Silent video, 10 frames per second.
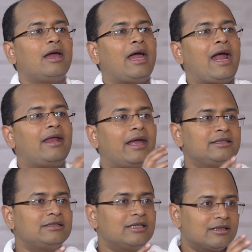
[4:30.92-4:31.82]
And
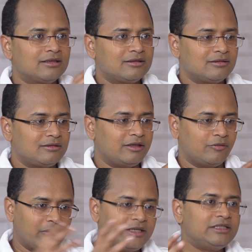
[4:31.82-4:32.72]
hence the
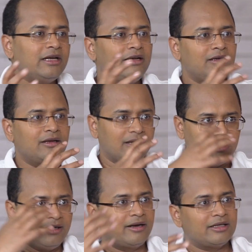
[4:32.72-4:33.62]
differential in
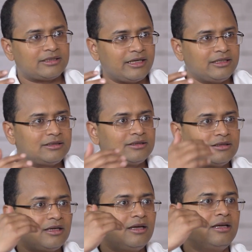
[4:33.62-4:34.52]
real interest rates
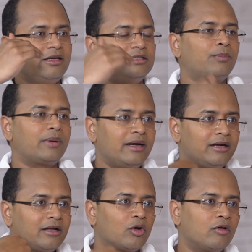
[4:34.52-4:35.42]
is a
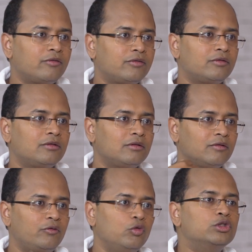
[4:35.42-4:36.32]
predictor of
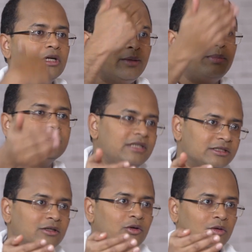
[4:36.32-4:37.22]
future
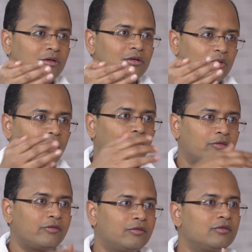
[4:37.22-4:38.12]
depreciation
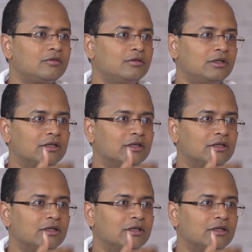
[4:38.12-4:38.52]
of the...